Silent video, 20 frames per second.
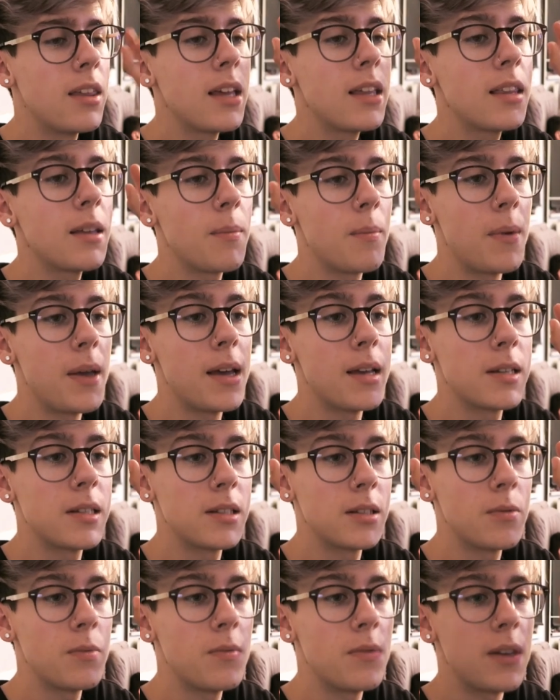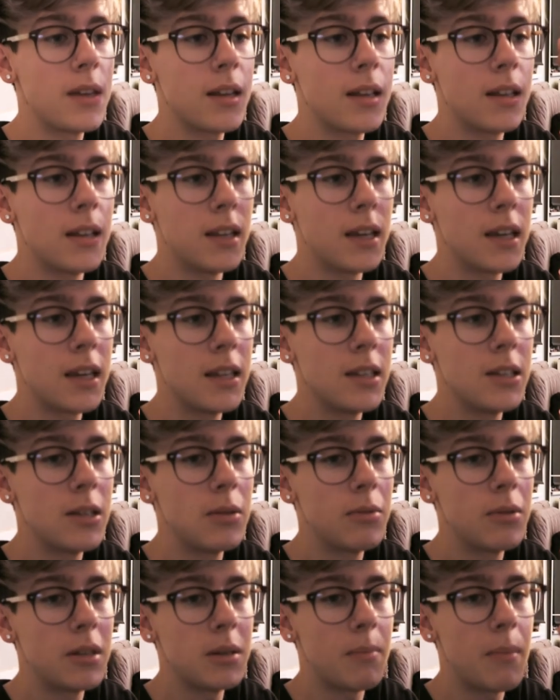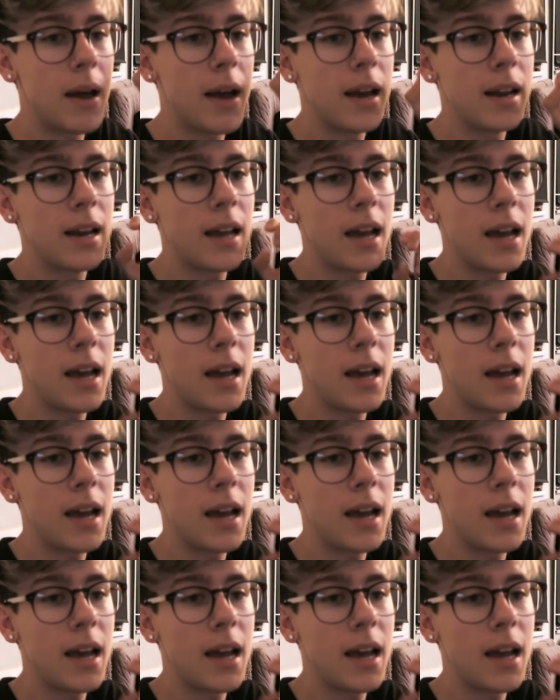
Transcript: thing that makes something click in someone's mind,